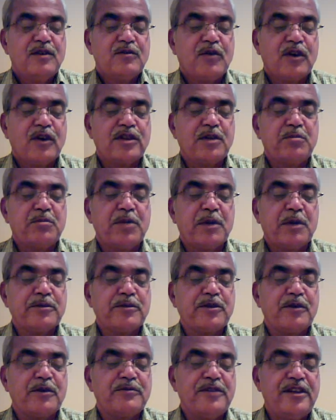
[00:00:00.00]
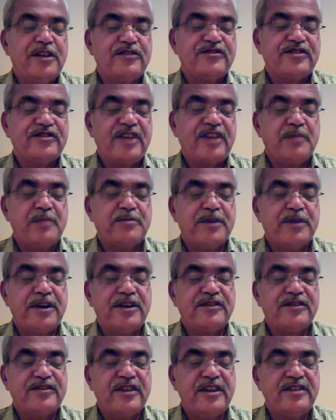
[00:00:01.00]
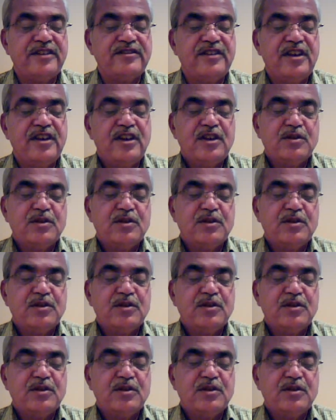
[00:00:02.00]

for the purpose of this chapter, it says